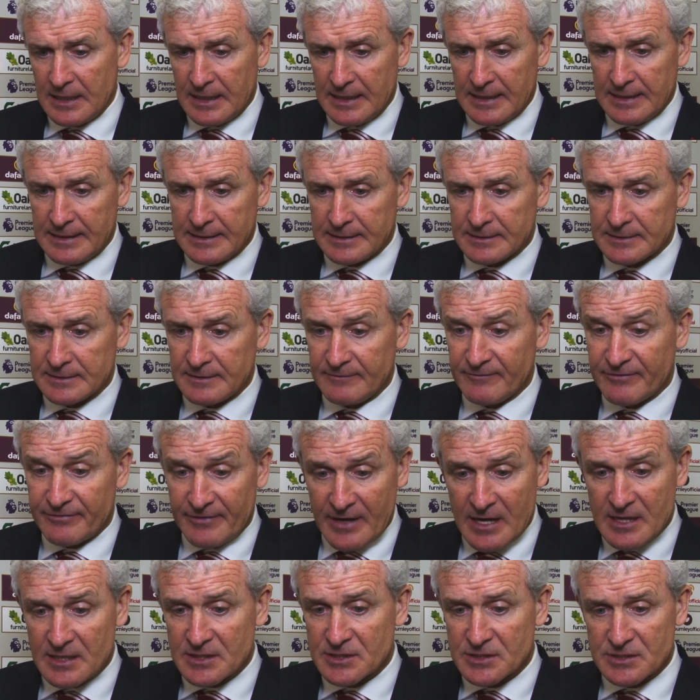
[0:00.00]
and in
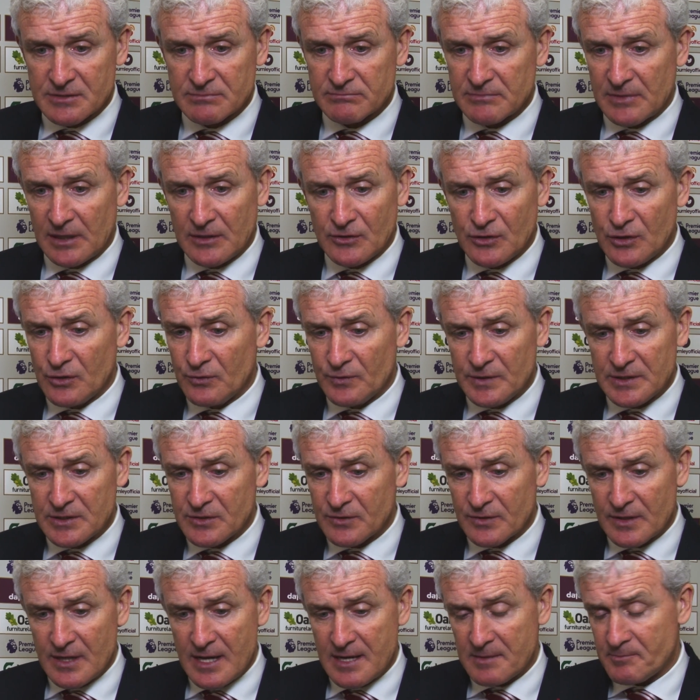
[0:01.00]
fairness, I knew he'd
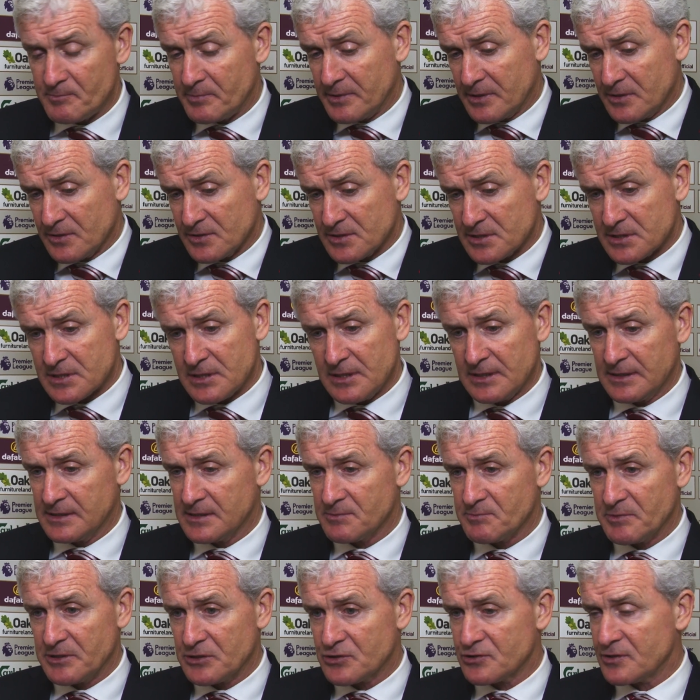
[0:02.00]
do that because
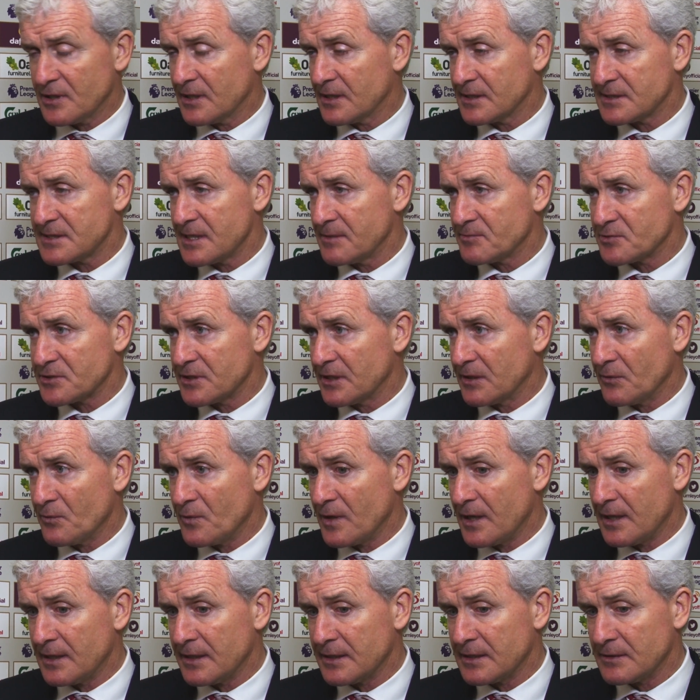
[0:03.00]
he's been training exceptionally
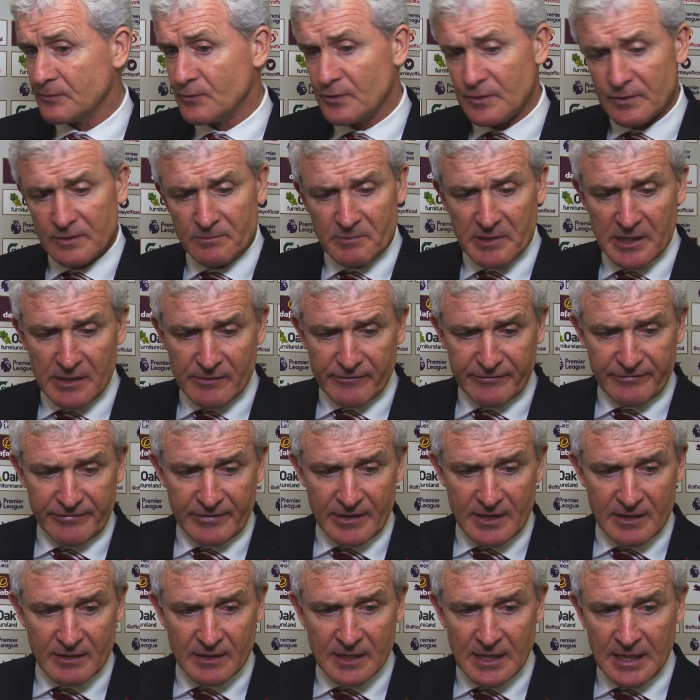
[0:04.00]
well, and it would have been
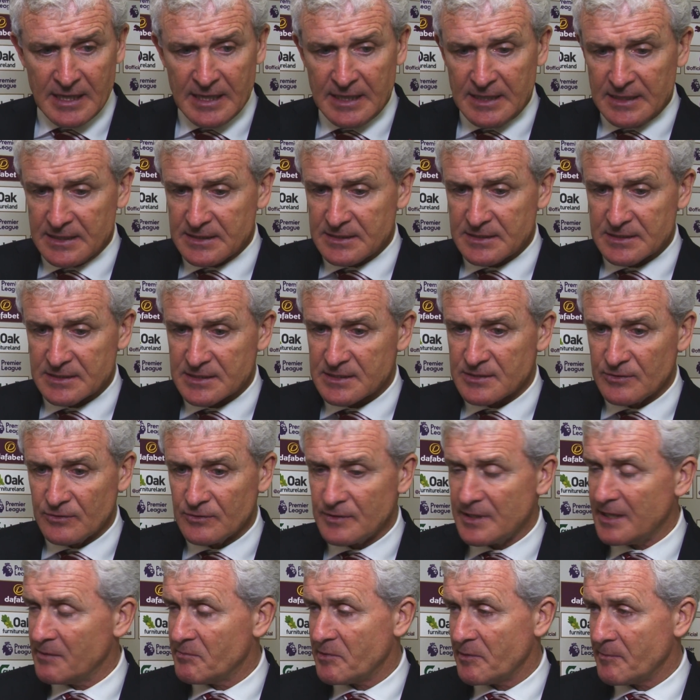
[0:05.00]
unfair to
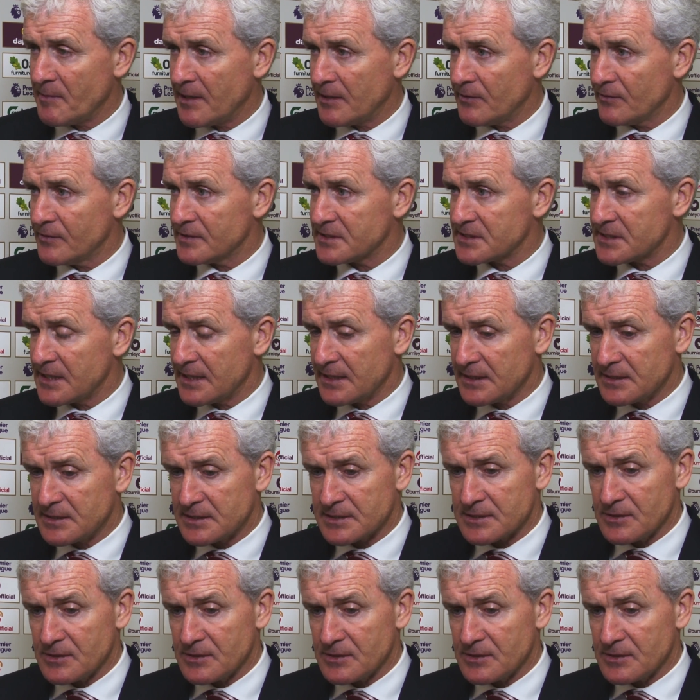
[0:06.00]
still keep him out of the side.